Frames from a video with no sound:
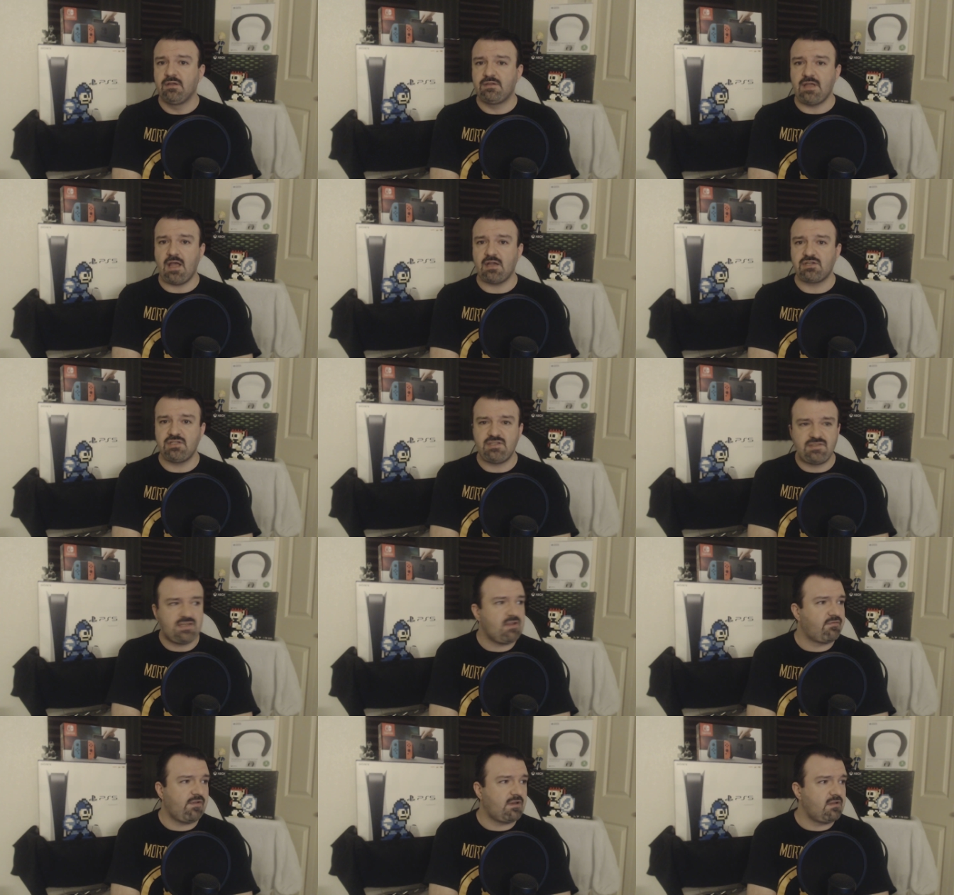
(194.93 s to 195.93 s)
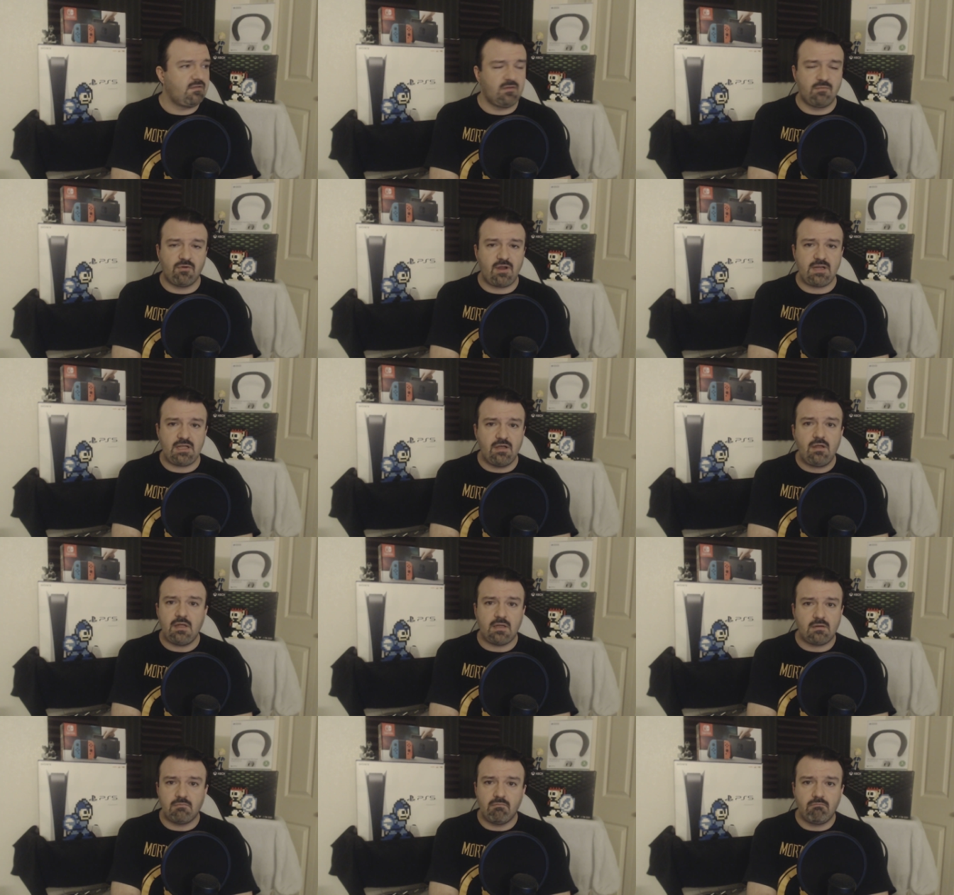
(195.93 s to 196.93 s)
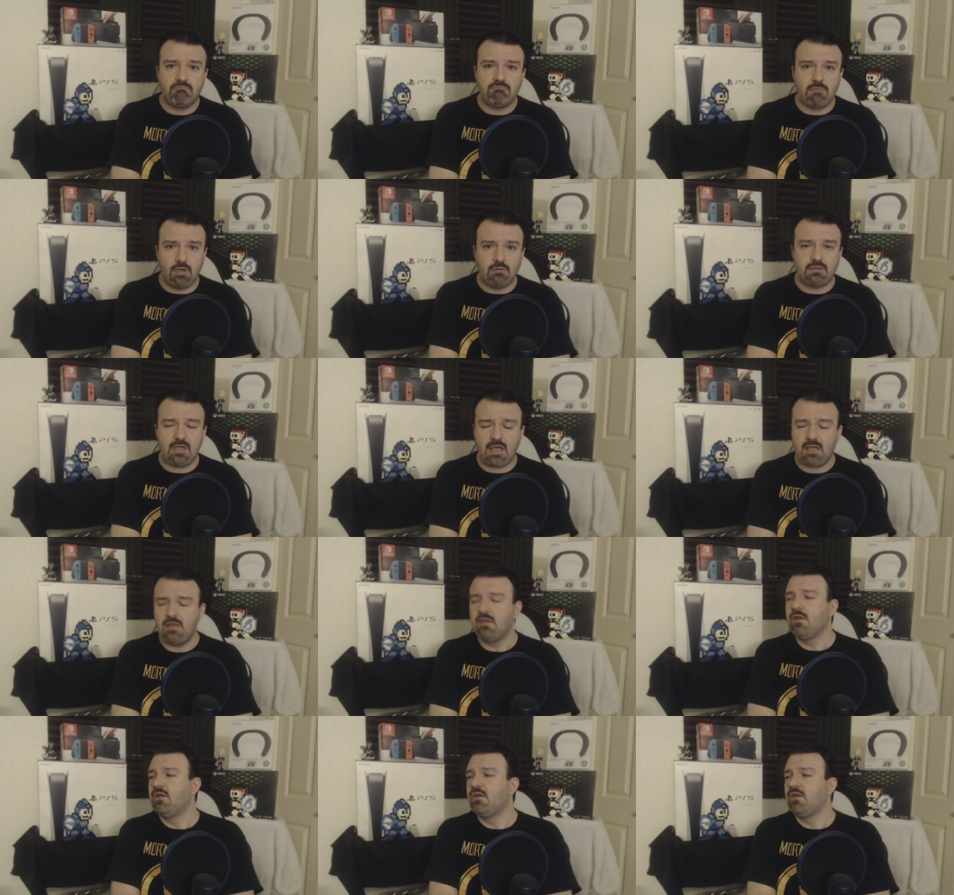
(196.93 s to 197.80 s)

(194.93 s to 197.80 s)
to actually see if any of them are any good. Okay?